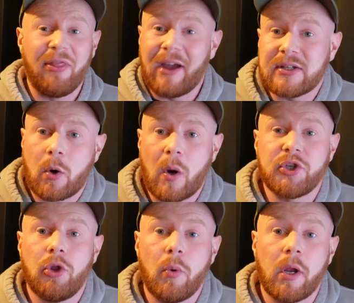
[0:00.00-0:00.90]
That is the
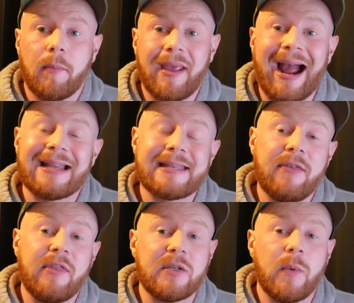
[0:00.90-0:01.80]
question that we're going to be
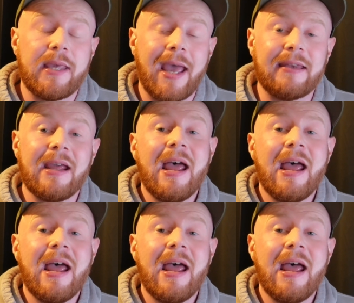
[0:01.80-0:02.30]
asking this weekend.